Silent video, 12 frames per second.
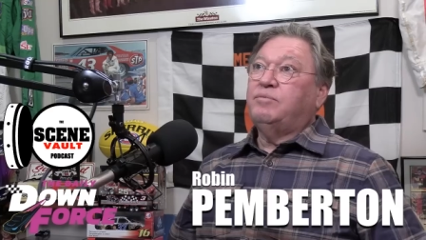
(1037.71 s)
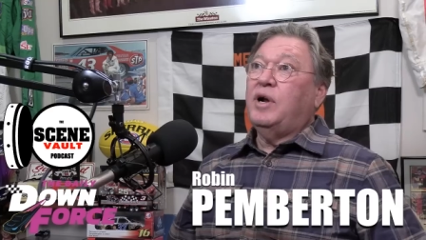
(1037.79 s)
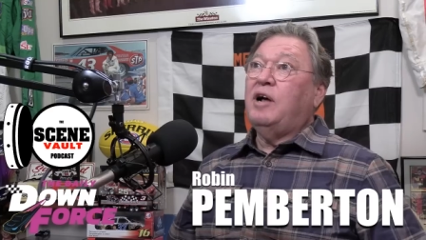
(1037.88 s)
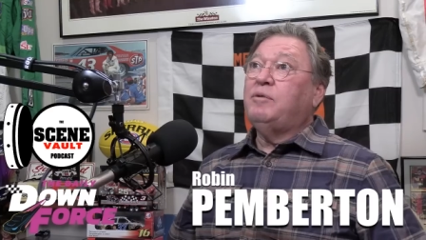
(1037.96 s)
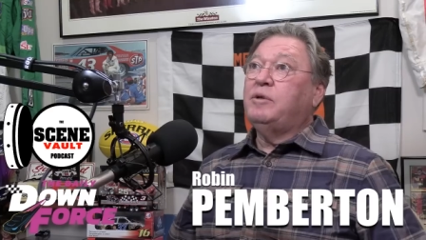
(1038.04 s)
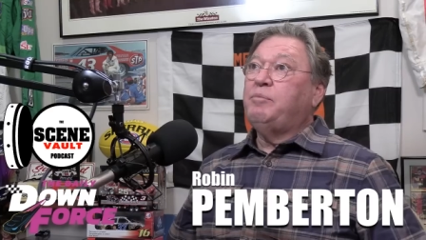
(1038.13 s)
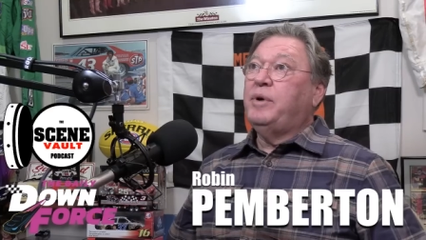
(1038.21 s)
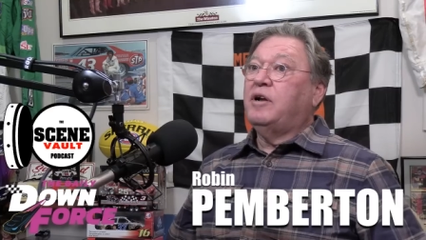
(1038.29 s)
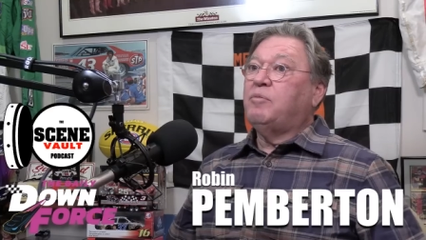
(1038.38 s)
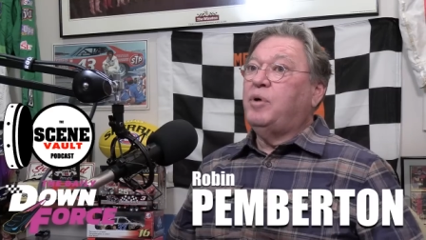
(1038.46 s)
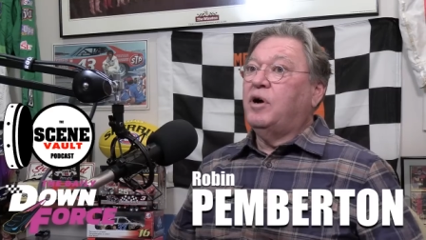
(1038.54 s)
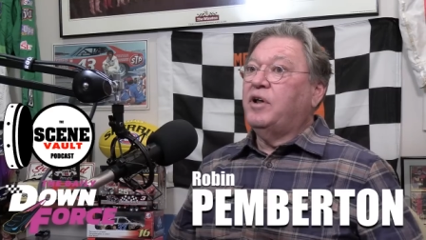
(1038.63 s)
probably
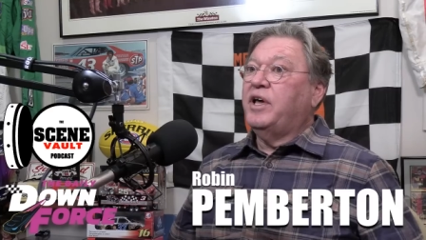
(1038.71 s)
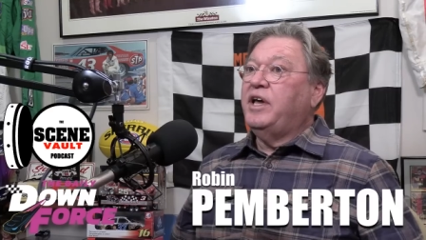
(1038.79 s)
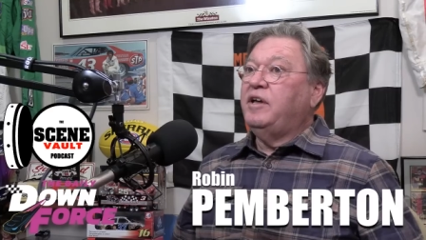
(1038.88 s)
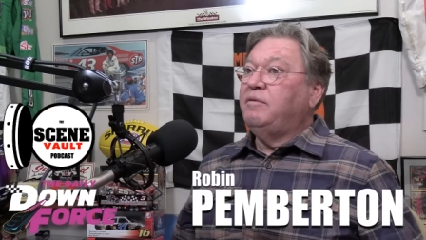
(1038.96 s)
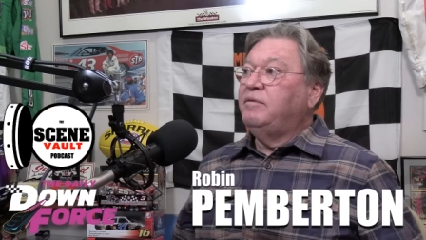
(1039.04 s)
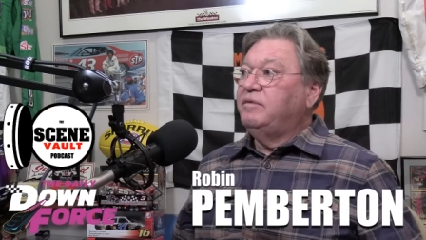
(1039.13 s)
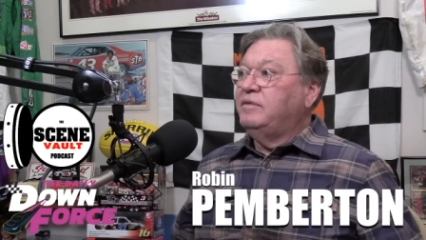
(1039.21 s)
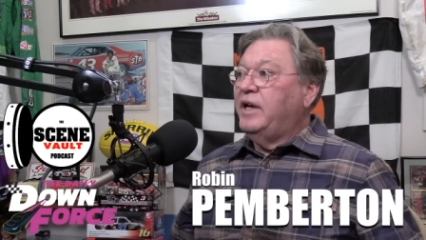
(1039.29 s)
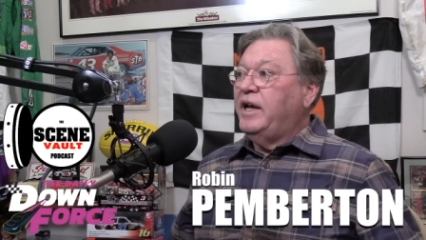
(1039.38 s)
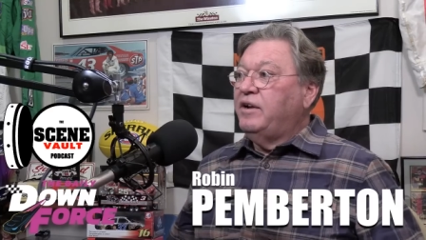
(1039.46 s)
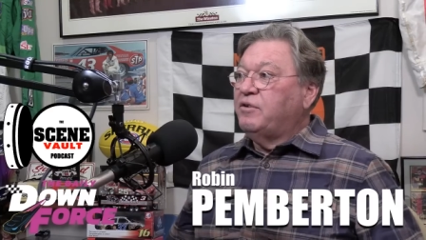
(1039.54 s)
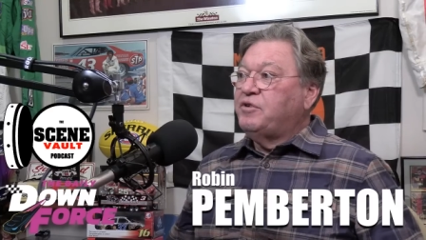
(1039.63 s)
better part of eight
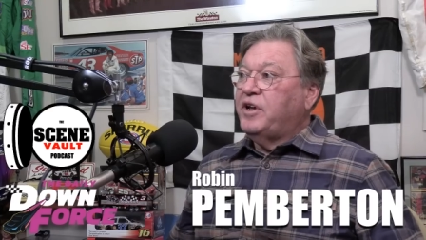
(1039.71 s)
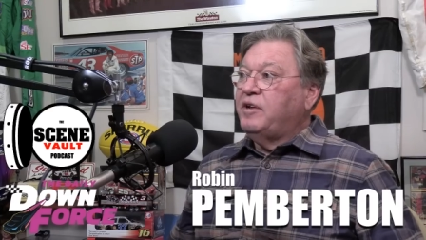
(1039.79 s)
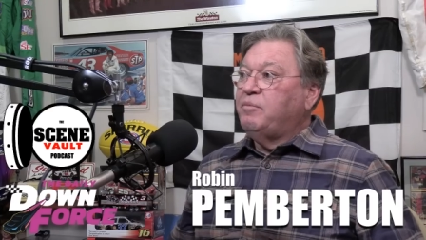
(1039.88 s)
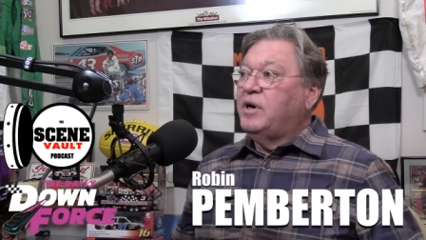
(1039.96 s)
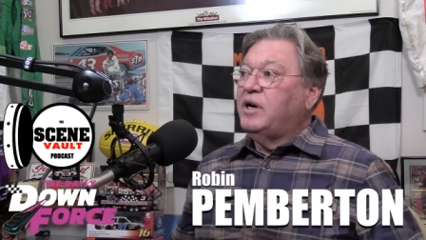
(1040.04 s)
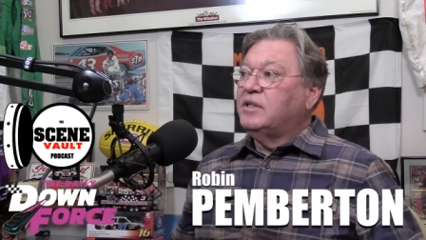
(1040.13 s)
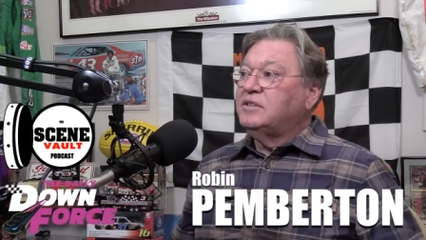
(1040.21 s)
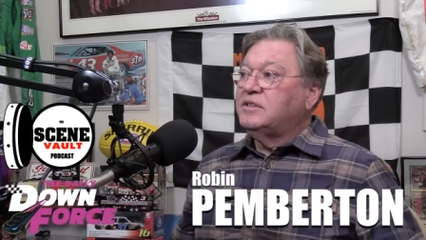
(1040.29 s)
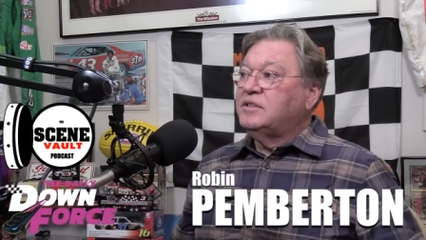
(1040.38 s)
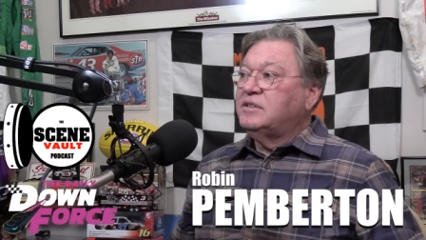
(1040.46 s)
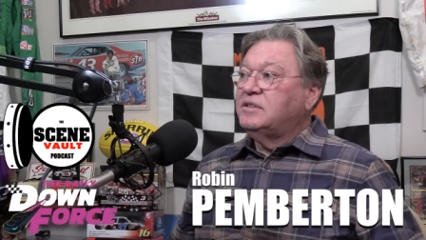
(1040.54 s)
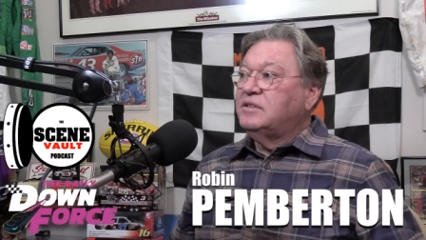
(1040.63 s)
or 10
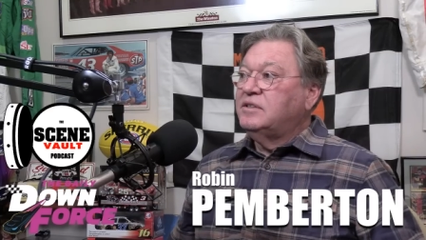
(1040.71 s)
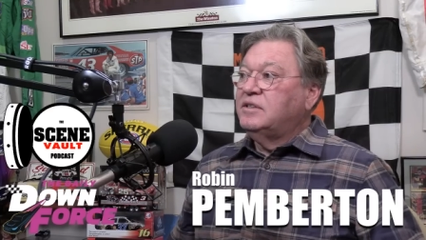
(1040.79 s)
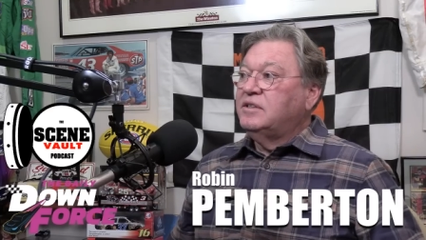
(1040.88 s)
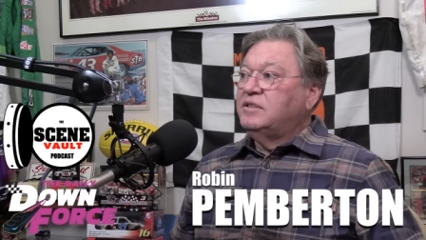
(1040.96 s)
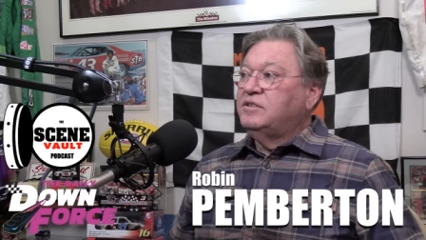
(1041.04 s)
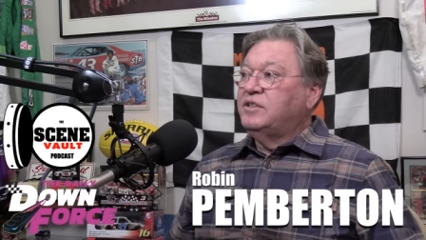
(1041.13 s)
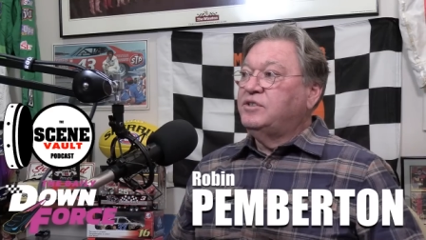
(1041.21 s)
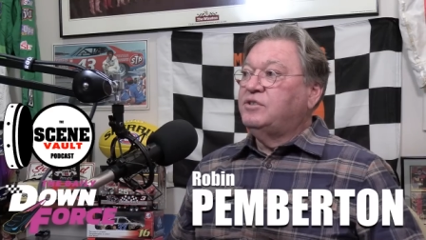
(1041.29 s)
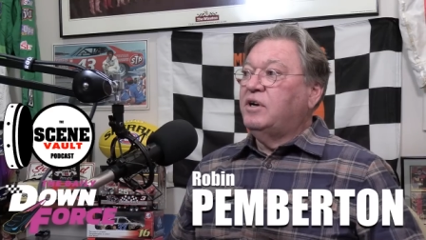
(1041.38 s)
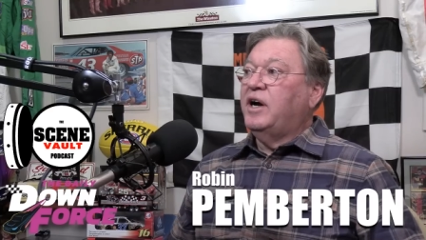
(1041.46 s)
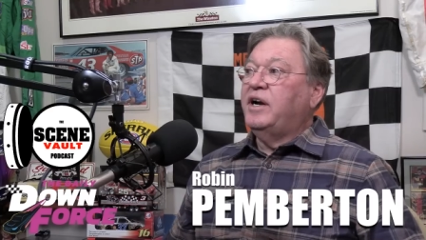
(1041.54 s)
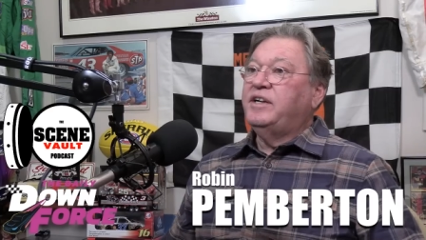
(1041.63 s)
months, mm-hmm, to
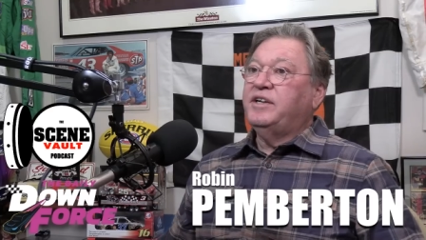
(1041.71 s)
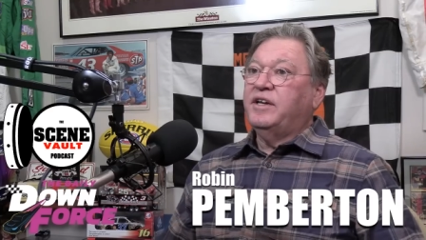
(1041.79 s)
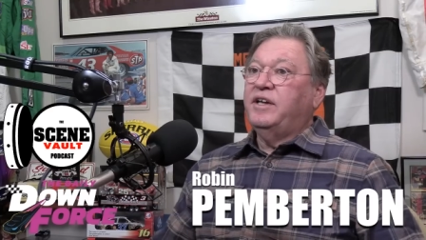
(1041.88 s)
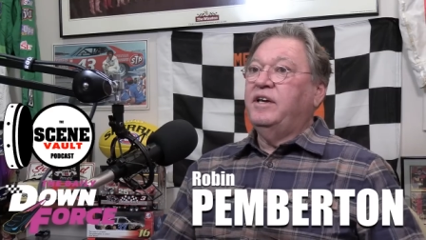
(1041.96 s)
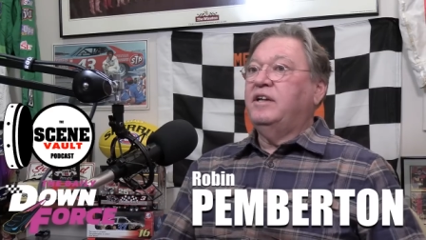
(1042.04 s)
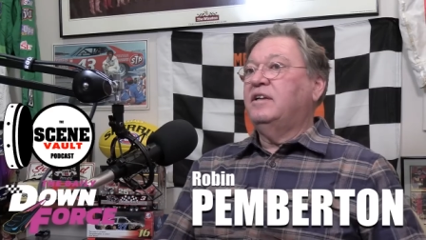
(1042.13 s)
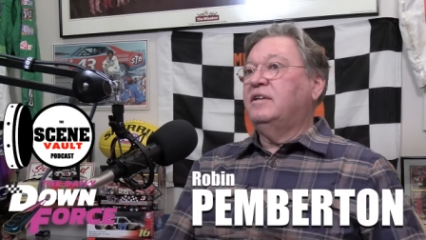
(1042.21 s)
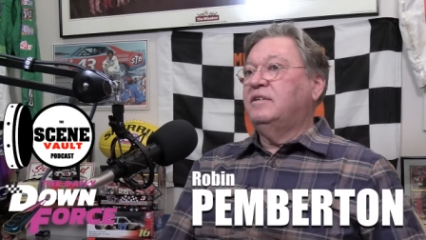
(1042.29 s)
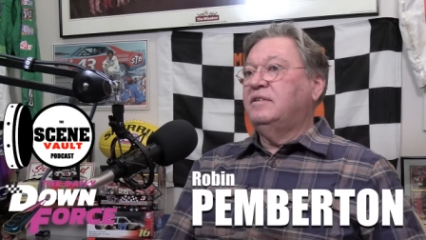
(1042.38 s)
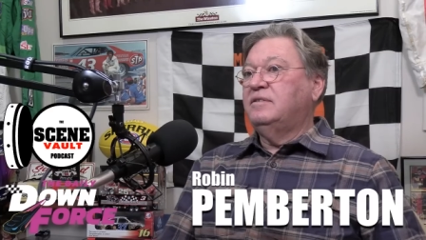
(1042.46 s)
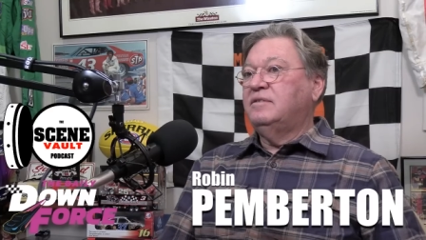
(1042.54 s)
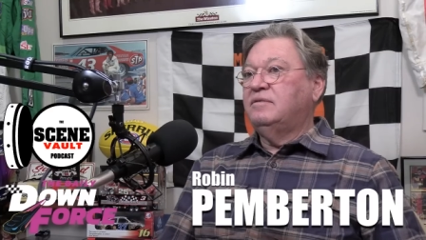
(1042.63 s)
try to get
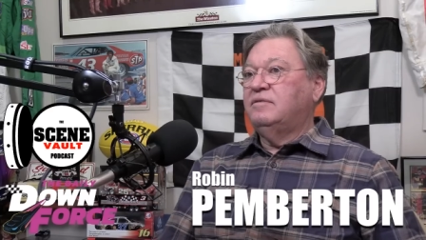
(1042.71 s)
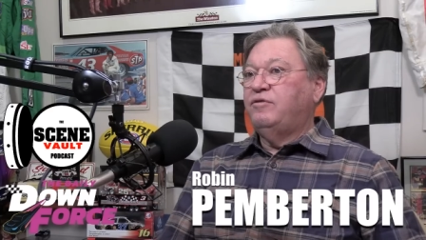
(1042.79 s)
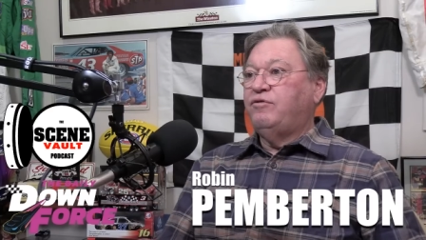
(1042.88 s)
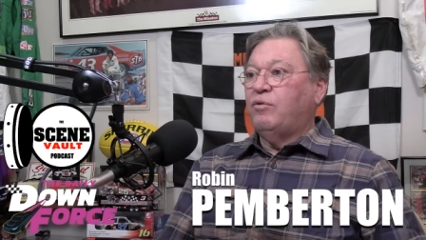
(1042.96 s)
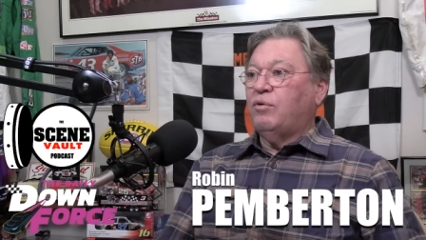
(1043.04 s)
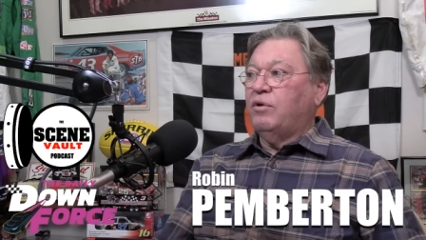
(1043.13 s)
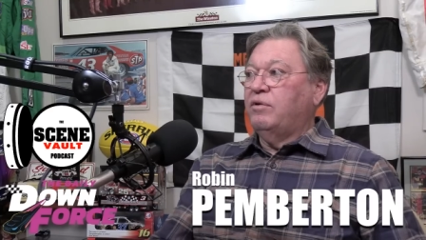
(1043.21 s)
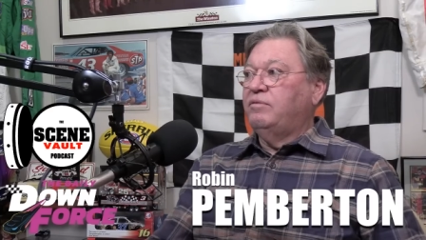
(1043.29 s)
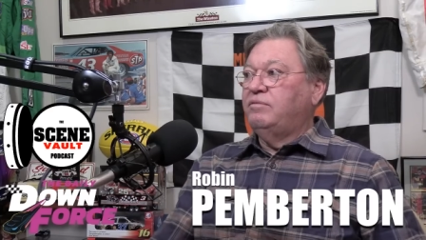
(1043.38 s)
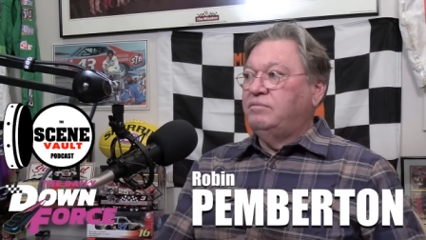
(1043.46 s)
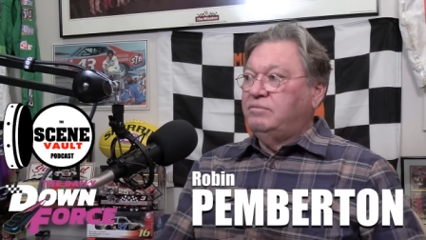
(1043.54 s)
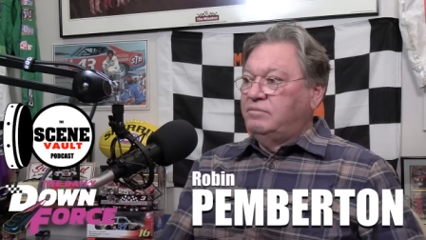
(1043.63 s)

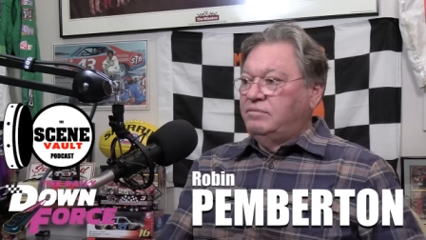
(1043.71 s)
Ford